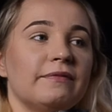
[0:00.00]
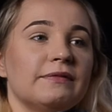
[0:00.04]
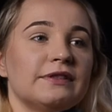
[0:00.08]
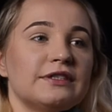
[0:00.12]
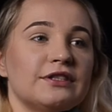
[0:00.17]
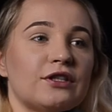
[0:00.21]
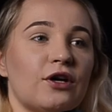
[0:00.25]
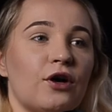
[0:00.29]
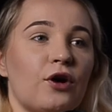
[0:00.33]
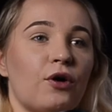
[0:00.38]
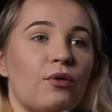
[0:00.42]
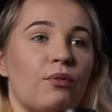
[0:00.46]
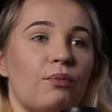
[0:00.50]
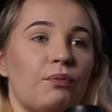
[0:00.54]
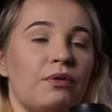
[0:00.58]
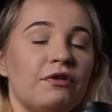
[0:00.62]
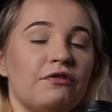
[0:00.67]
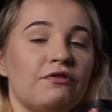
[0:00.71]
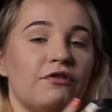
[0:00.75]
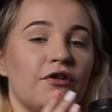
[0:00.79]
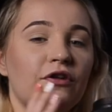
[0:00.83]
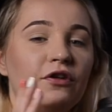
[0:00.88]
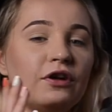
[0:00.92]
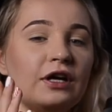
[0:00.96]
So
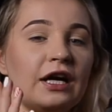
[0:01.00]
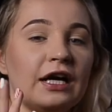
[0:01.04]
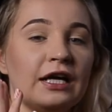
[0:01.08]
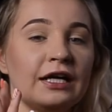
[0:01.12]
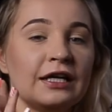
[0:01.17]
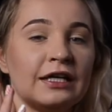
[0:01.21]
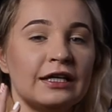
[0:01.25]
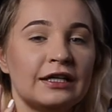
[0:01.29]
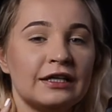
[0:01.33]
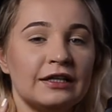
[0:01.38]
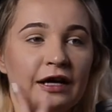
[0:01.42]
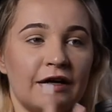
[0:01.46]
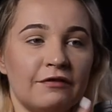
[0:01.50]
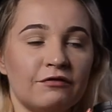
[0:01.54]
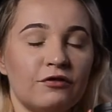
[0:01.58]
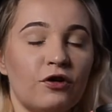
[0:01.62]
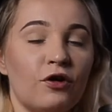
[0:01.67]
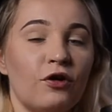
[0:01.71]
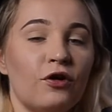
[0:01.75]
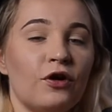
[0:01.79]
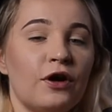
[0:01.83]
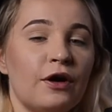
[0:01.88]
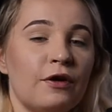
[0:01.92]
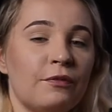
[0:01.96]
before I've
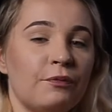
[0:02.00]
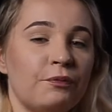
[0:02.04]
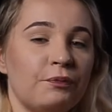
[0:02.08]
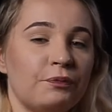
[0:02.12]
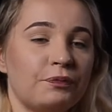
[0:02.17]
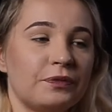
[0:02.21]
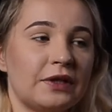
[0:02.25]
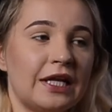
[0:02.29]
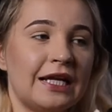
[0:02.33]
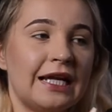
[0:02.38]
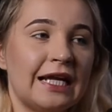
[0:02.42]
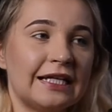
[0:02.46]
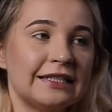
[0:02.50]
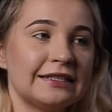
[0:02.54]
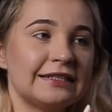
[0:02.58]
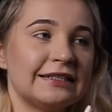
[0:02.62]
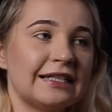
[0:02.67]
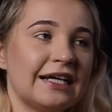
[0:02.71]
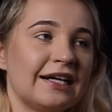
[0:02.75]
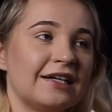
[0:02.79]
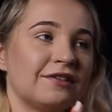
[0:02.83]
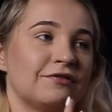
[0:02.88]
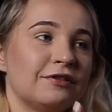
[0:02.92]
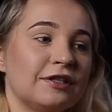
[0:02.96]
got a lens
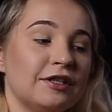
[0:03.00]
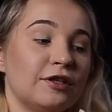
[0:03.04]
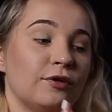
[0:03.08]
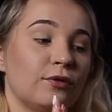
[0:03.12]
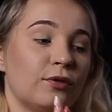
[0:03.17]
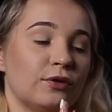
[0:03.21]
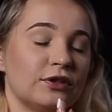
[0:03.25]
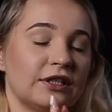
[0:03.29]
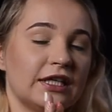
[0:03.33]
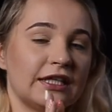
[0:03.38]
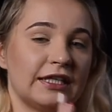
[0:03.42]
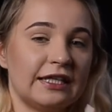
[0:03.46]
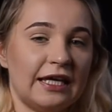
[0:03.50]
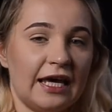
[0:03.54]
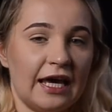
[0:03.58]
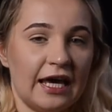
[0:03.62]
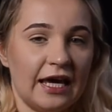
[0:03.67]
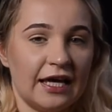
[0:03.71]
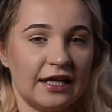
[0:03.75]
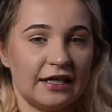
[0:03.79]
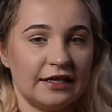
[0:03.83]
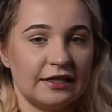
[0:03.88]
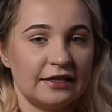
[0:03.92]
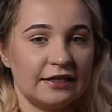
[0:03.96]
that I really want to
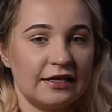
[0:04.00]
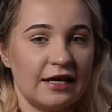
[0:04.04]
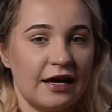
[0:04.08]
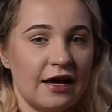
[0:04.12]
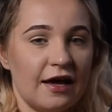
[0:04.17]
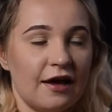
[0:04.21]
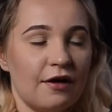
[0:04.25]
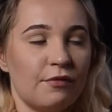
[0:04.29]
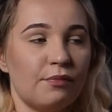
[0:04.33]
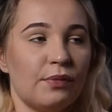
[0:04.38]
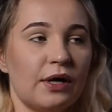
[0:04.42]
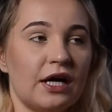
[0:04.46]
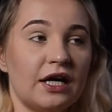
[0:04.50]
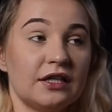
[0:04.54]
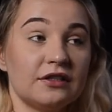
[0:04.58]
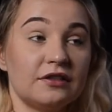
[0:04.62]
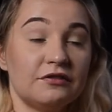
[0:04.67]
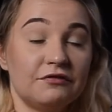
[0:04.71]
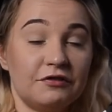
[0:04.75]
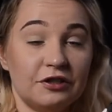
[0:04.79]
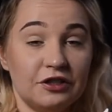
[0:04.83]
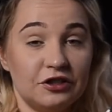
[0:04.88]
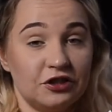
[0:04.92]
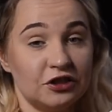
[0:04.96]
get, but
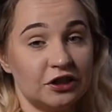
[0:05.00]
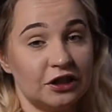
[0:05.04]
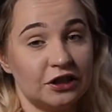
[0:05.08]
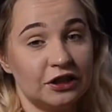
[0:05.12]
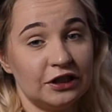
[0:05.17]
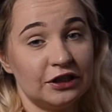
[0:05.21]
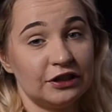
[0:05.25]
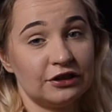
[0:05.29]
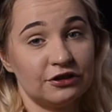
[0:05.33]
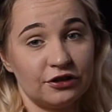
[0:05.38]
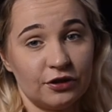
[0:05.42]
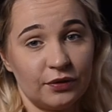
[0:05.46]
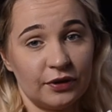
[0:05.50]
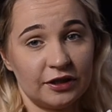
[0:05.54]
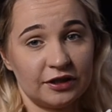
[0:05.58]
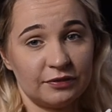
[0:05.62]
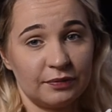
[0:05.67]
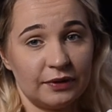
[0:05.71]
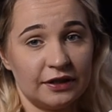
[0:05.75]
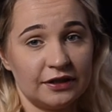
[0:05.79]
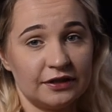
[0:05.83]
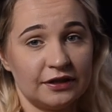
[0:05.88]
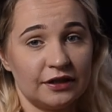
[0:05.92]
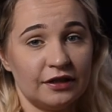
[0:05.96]
unfortunately it's so
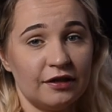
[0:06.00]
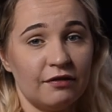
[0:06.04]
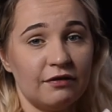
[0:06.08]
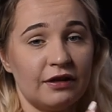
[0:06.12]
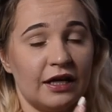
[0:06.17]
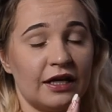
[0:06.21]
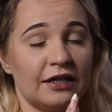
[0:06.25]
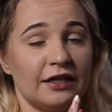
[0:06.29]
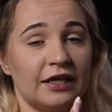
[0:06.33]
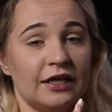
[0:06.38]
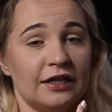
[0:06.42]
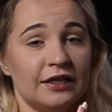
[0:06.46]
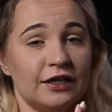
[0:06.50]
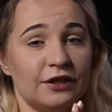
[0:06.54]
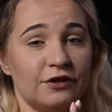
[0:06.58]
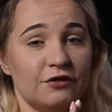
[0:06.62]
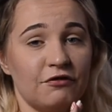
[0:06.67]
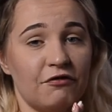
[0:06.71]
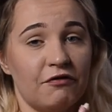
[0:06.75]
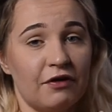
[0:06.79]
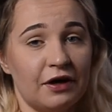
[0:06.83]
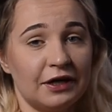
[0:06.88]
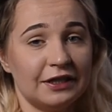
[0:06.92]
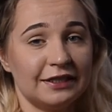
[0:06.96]
expensive that I need to
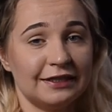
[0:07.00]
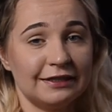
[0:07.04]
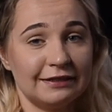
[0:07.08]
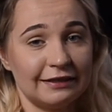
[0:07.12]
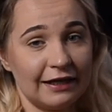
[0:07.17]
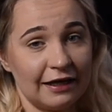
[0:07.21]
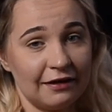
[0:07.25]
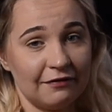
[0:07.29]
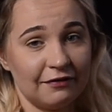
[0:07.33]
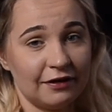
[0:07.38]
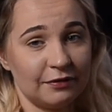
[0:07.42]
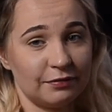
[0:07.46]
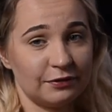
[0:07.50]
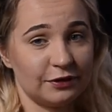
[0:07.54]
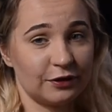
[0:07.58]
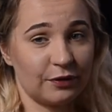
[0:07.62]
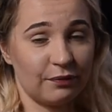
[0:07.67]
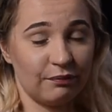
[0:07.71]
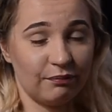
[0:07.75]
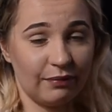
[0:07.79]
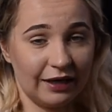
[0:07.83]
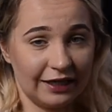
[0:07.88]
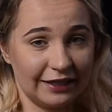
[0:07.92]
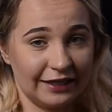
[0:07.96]
first save up
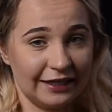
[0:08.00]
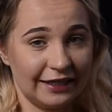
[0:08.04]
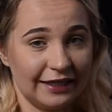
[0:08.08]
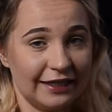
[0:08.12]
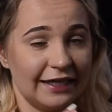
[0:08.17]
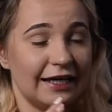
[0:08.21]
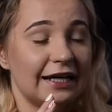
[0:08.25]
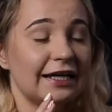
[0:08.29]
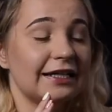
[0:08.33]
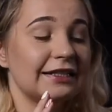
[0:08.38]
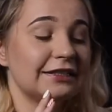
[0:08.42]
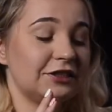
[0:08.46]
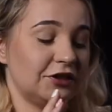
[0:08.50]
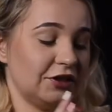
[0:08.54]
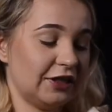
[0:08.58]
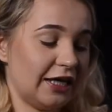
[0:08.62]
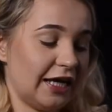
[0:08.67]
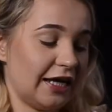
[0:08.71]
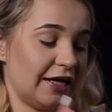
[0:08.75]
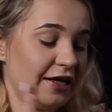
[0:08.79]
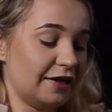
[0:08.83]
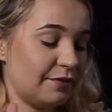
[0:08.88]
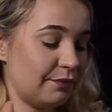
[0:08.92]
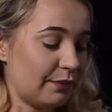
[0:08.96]
some money to
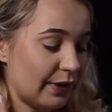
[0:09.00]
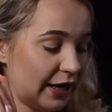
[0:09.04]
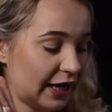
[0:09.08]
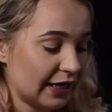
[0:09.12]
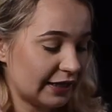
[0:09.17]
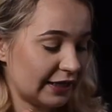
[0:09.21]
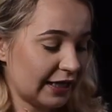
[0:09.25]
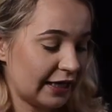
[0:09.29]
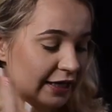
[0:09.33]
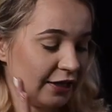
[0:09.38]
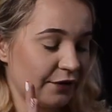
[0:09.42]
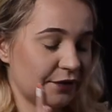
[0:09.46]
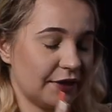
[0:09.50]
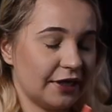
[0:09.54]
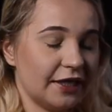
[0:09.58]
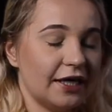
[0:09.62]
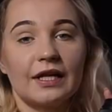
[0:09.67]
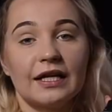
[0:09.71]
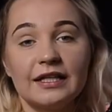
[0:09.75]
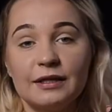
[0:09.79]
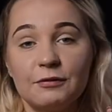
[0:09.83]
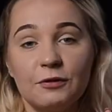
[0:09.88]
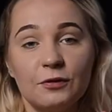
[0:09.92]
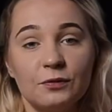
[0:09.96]
get it. But anyway,
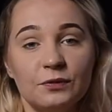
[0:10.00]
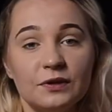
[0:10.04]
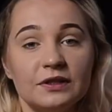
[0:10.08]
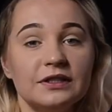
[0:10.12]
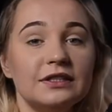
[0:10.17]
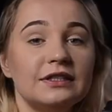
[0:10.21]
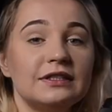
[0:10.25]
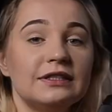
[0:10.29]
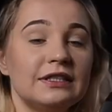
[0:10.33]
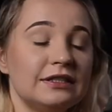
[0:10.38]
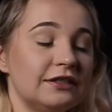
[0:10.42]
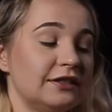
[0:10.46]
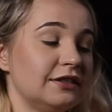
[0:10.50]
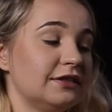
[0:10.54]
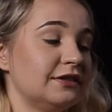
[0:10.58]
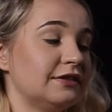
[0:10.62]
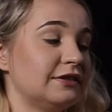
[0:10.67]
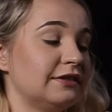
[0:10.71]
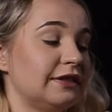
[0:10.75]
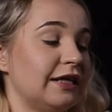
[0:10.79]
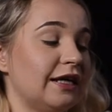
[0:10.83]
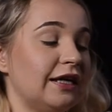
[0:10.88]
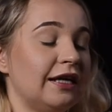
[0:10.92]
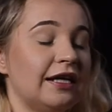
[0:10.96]
at the moment this is
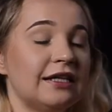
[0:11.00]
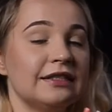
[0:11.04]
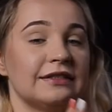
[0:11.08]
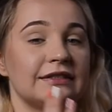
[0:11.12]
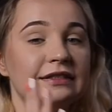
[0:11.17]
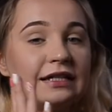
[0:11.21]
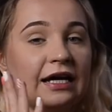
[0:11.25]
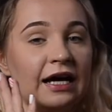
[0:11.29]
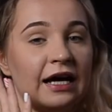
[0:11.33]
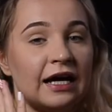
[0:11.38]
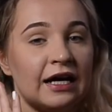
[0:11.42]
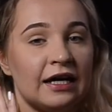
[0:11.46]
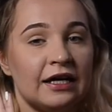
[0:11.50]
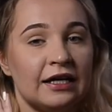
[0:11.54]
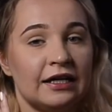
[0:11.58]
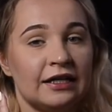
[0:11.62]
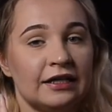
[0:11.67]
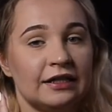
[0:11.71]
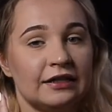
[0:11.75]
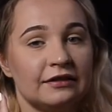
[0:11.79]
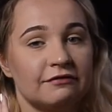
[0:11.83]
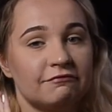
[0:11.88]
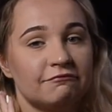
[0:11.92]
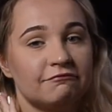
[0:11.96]
the lens
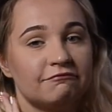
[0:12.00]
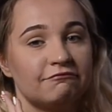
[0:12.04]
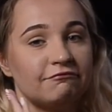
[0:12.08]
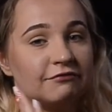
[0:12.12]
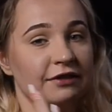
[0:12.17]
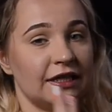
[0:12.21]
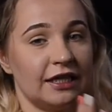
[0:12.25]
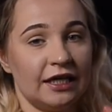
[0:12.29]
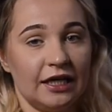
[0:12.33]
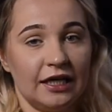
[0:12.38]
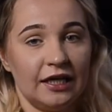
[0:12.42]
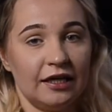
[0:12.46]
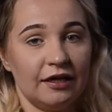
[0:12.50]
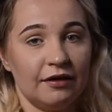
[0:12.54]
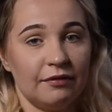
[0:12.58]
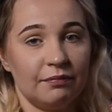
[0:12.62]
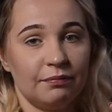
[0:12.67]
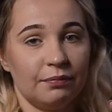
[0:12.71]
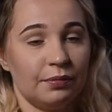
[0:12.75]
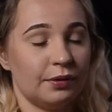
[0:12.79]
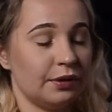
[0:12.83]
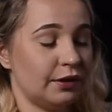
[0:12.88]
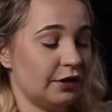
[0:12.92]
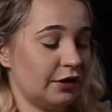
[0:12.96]
I
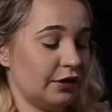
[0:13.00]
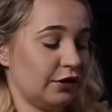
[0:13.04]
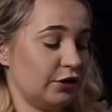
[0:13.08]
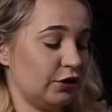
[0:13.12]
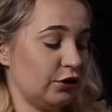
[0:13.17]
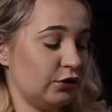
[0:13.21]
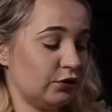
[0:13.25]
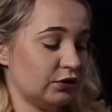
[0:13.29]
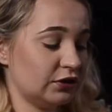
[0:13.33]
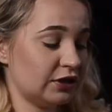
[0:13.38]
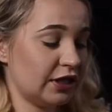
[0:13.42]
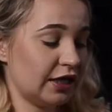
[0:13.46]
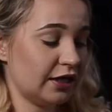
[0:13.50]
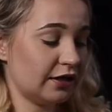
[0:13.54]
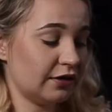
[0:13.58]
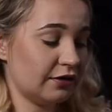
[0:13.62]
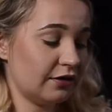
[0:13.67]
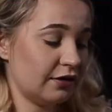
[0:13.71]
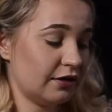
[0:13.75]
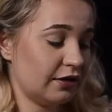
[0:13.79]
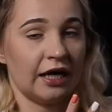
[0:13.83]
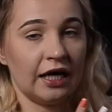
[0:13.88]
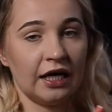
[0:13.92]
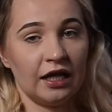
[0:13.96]
keep using.
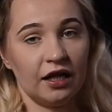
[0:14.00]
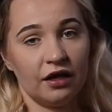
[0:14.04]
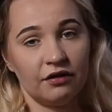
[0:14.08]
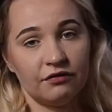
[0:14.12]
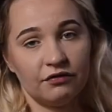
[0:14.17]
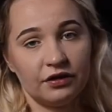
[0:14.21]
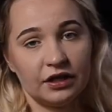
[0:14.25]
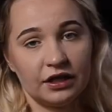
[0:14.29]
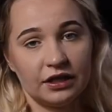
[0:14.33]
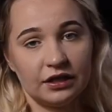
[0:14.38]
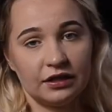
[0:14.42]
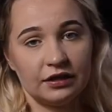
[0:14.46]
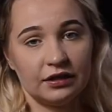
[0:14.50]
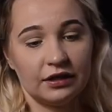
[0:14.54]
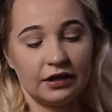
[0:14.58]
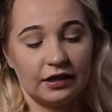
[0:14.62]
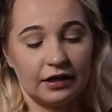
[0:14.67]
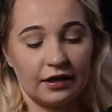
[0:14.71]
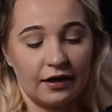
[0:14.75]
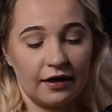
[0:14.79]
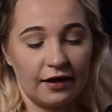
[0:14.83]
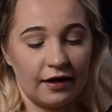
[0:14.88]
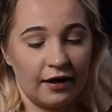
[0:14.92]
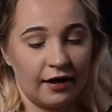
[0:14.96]
I love it,
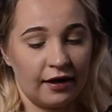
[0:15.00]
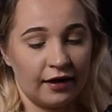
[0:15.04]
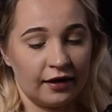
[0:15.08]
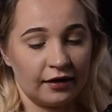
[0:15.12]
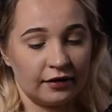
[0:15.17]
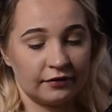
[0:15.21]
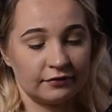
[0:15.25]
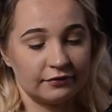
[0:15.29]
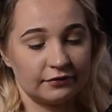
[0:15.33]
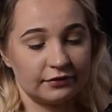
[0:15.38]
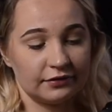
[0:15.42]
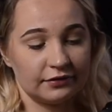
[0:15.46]
and